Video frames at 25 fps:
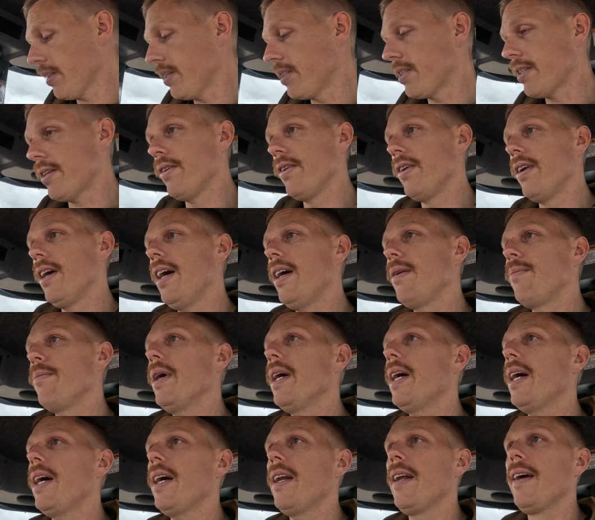that's good and
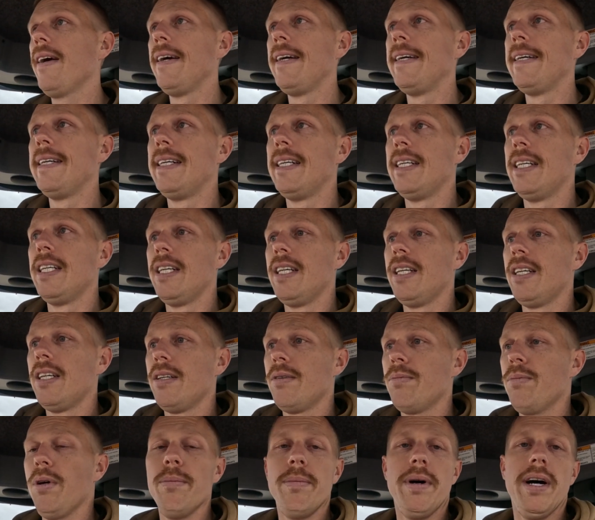bad,
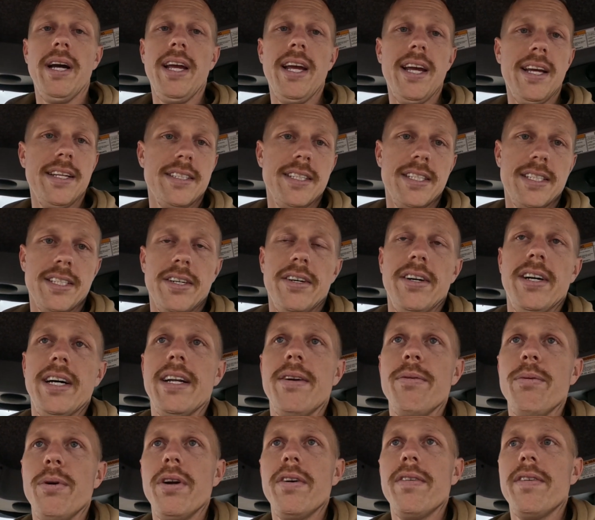but my hands are
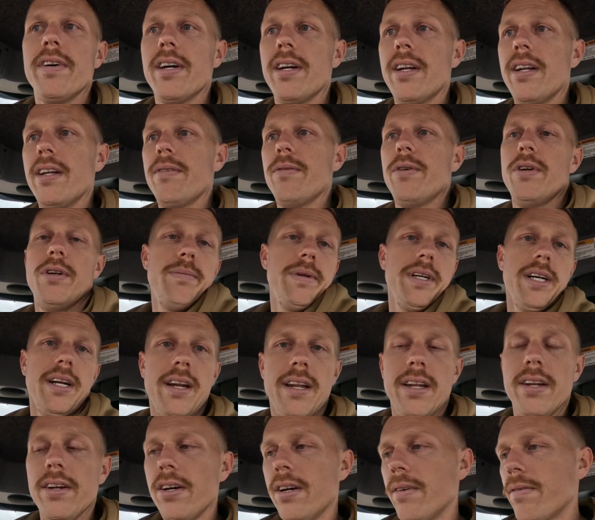tied. What am I going
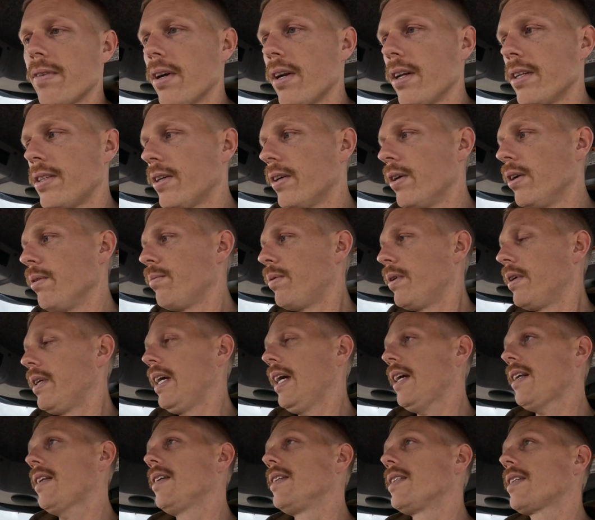to do? I've got to try and
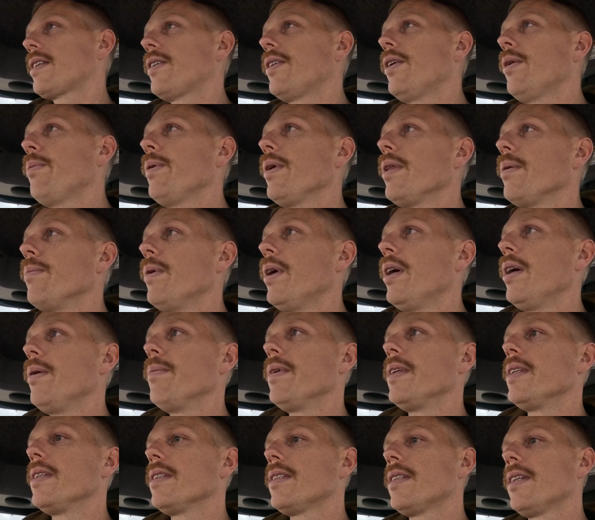protect this crop at the
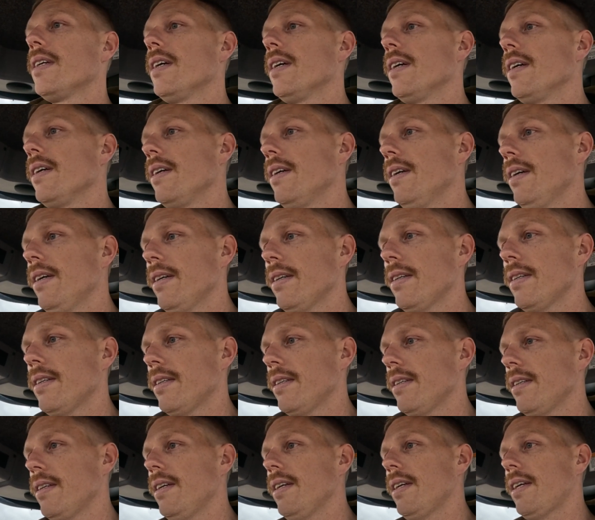moment so
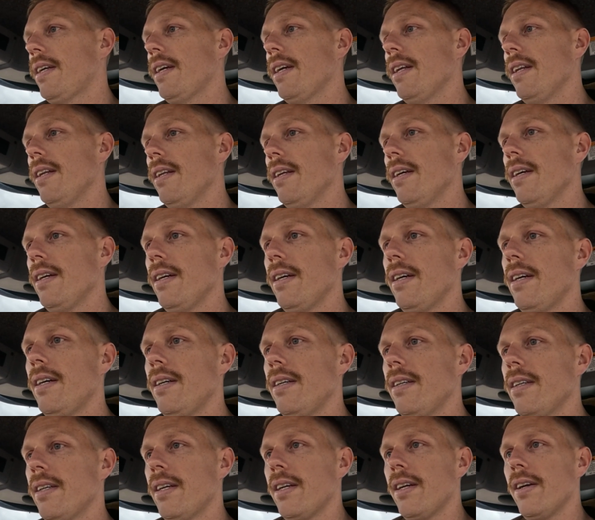it
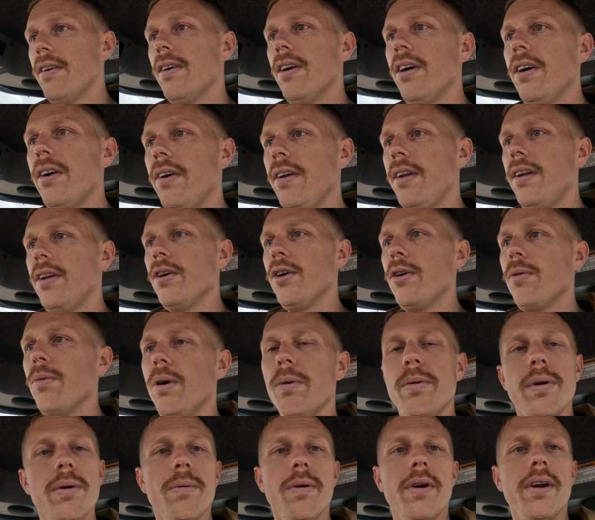can grow and do
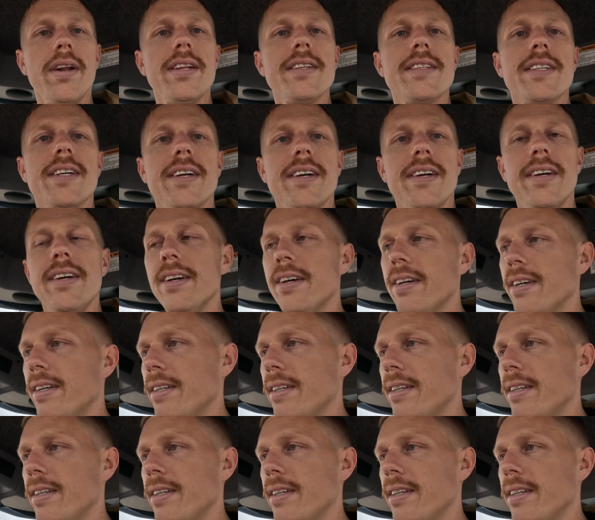what we want it to.